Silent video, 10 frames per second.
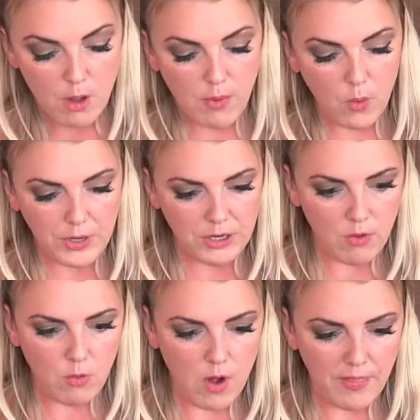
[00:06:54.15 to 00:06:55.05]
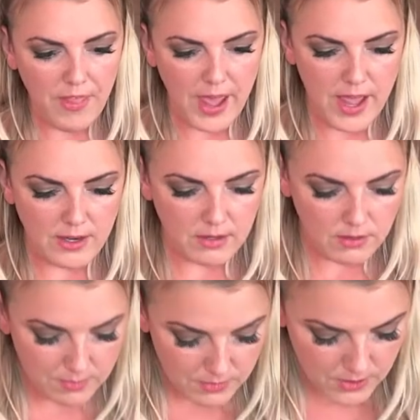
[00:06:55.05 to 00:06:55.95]
but we don't want the head.
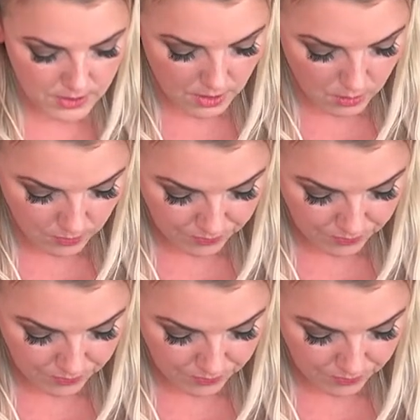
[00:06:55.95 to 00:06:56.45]
So